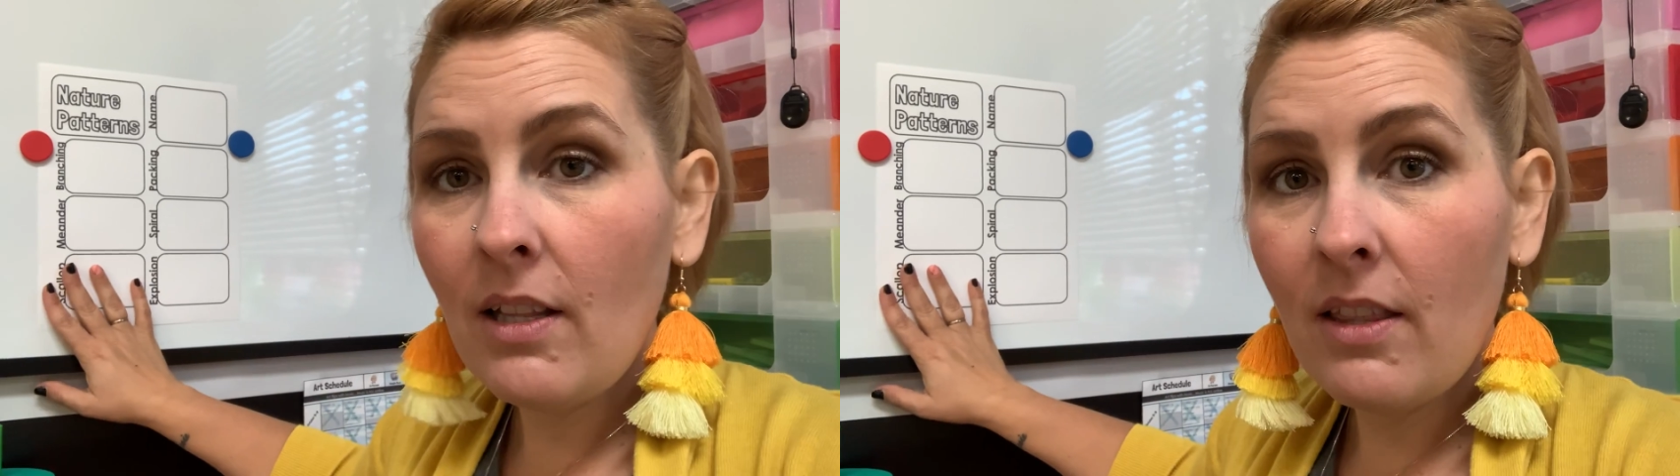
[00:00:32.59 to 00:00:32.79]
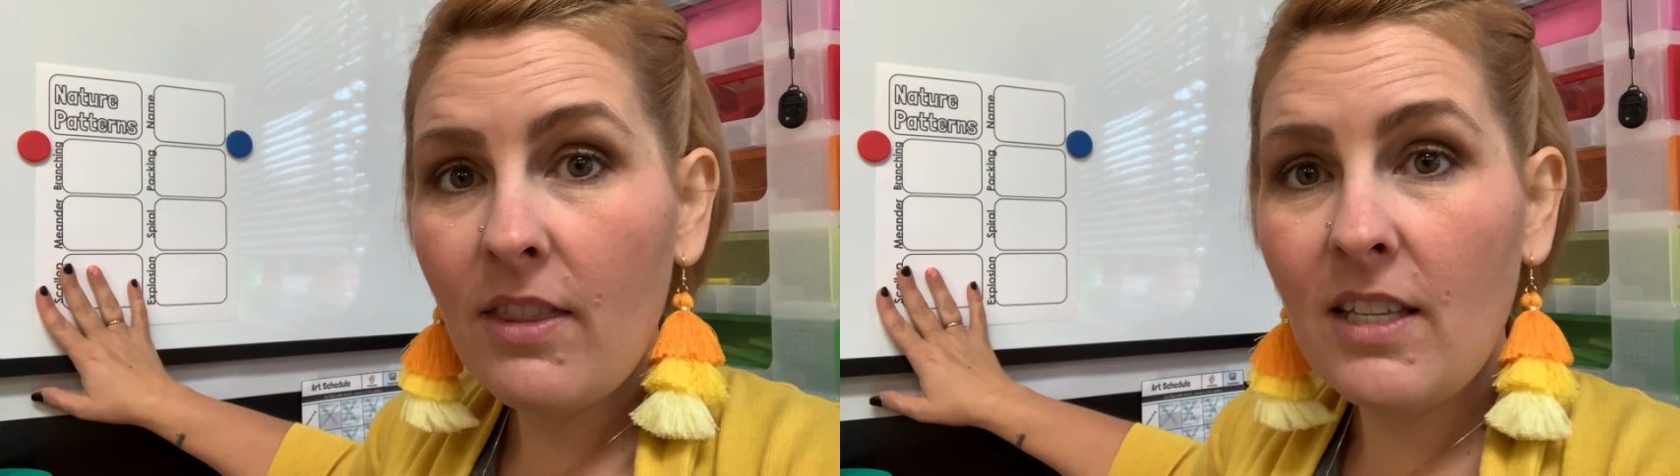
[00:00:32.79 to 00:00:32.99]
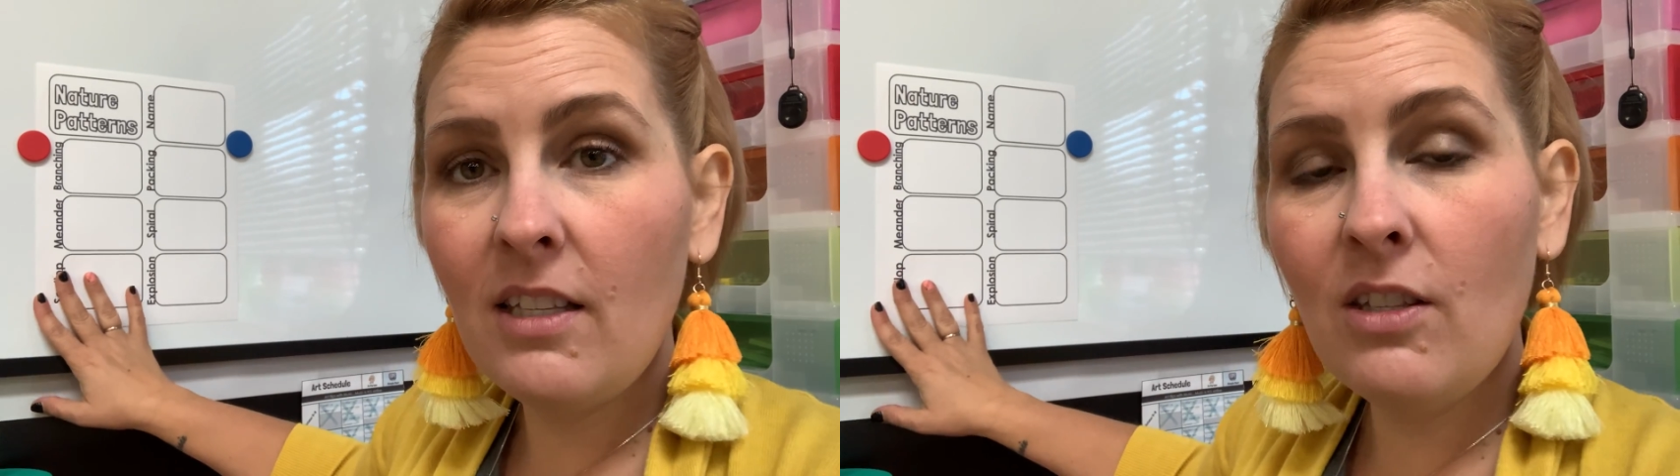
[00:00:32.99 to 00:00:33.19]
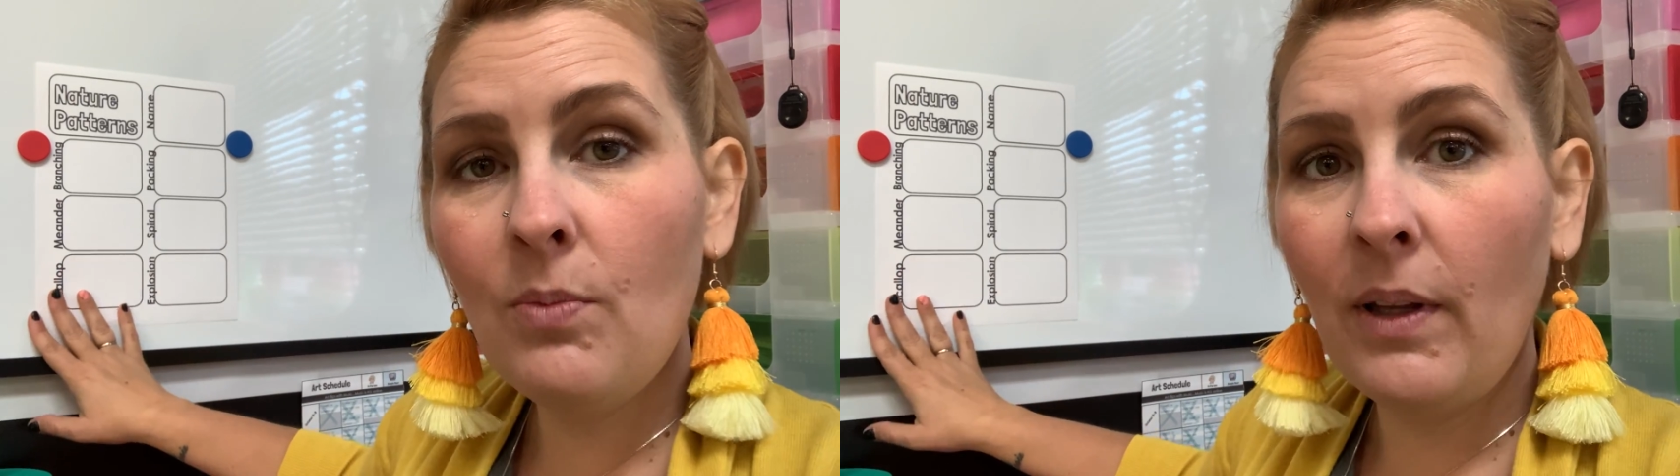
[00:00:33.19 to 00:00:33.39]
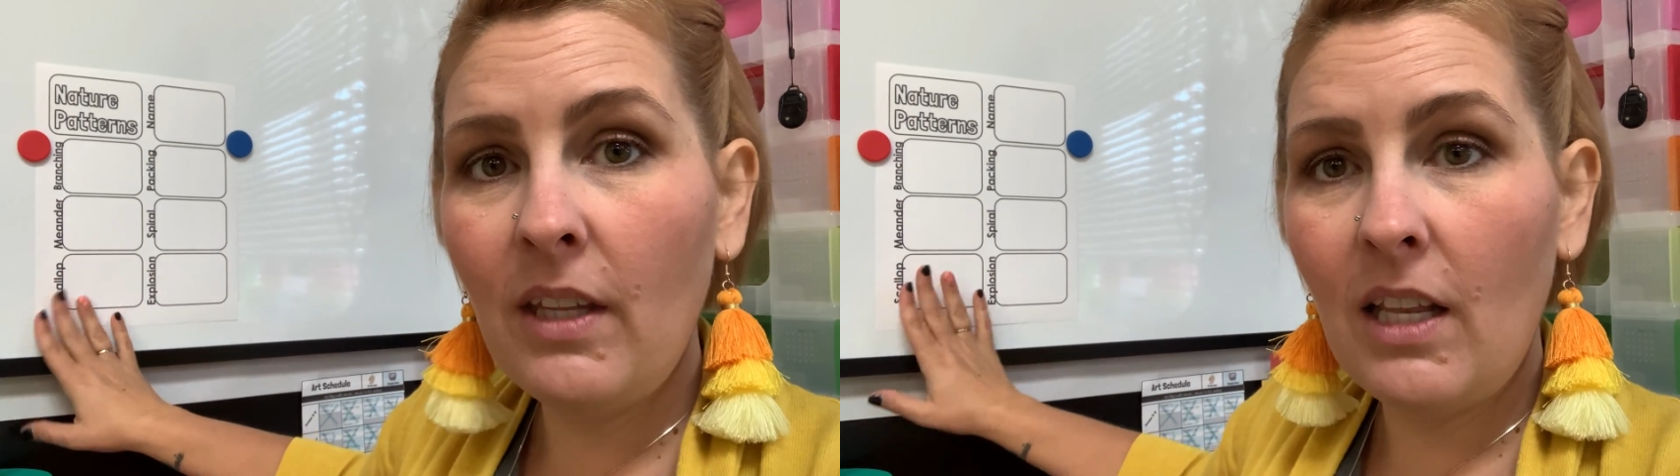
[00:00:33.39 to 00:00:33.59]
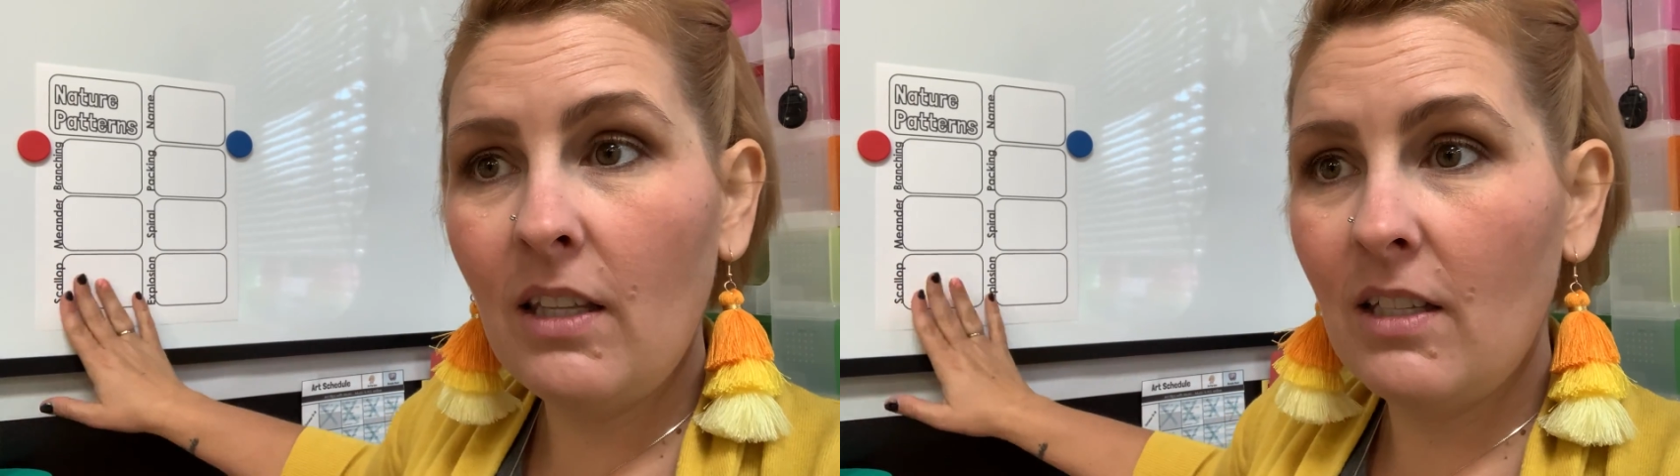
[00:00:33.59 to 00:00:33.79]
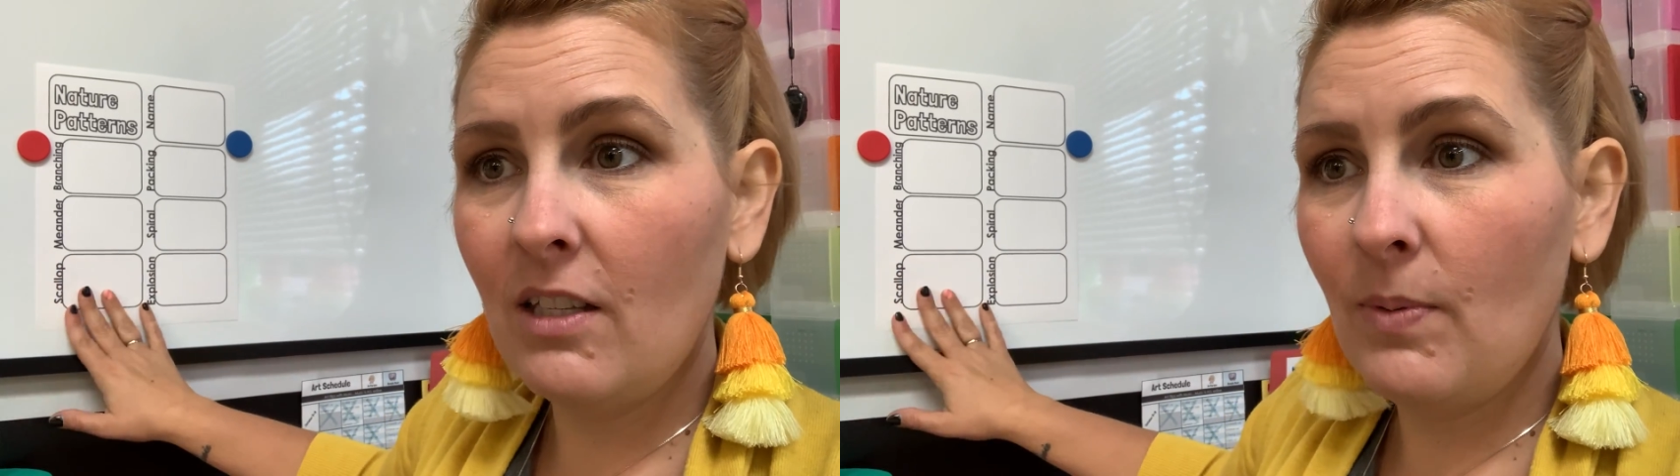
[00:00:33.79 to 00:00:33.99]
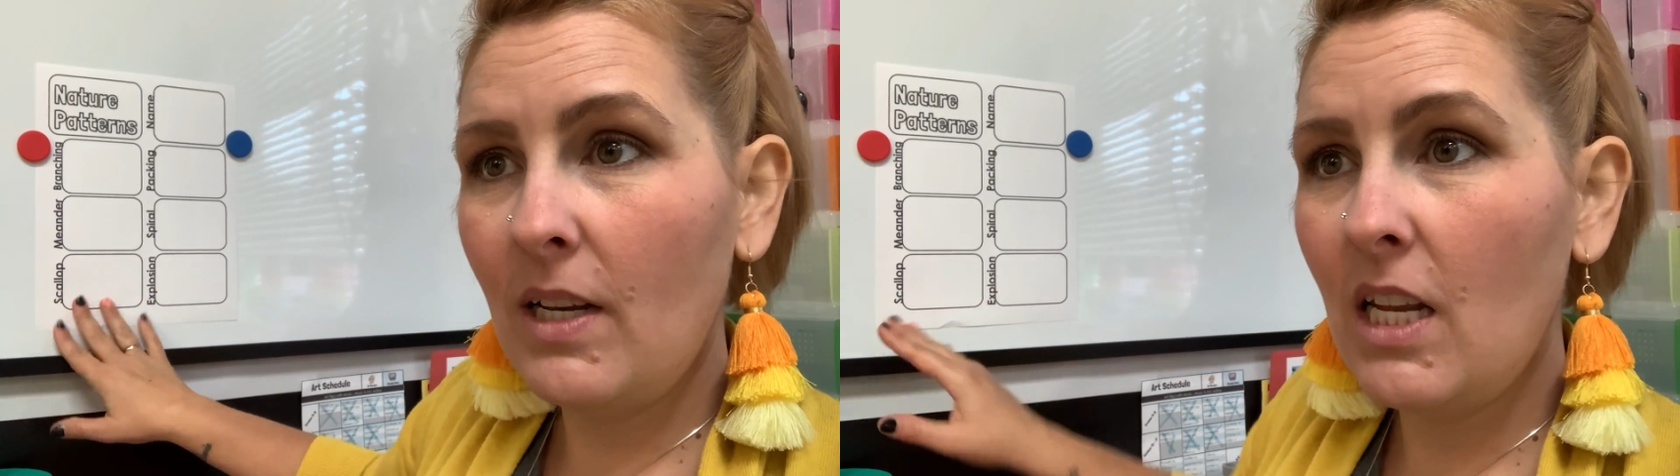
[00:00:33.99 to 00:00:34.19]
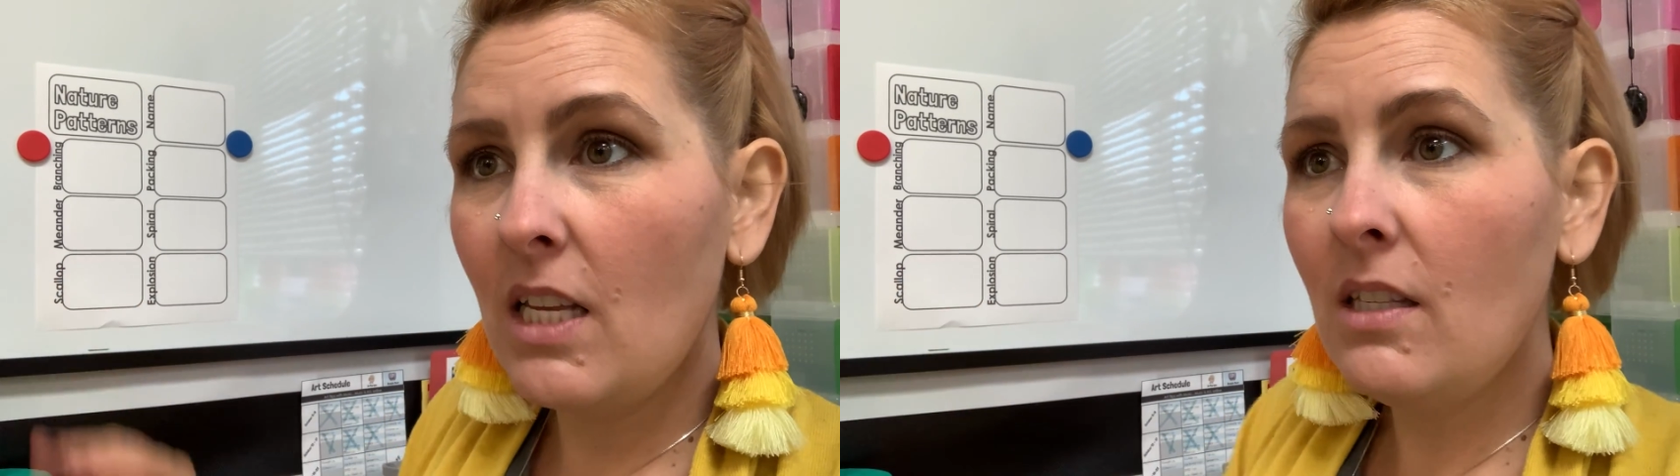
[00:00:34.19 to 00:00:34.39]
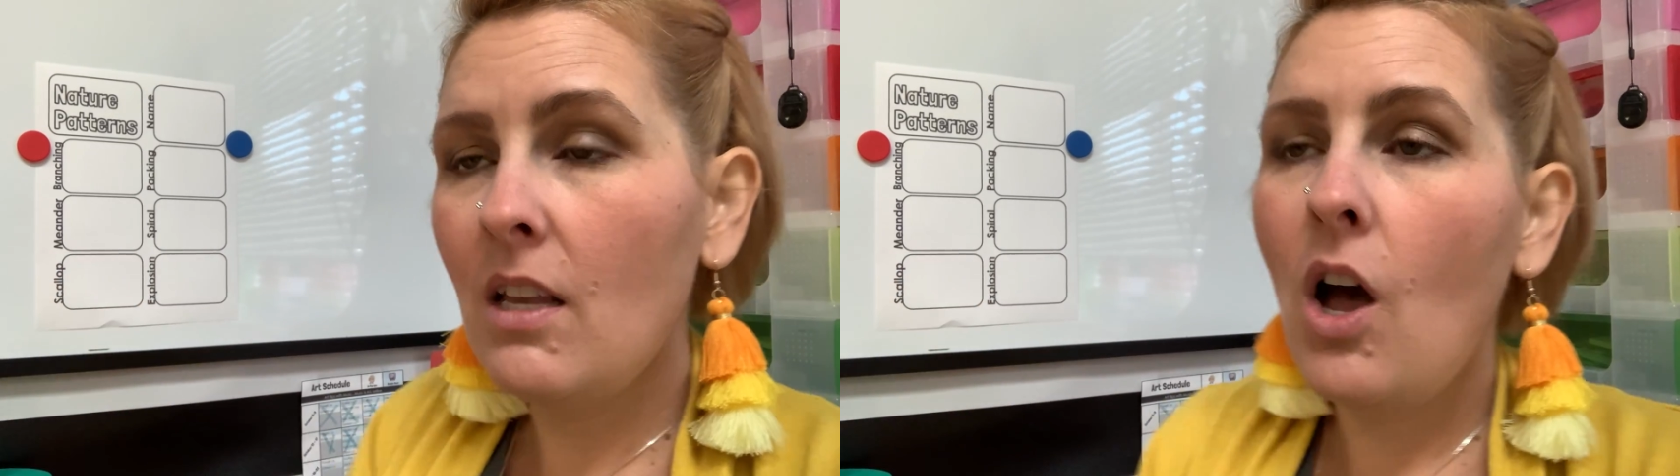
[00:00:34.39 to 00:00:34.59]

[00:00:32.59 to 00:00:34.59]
This is what it is.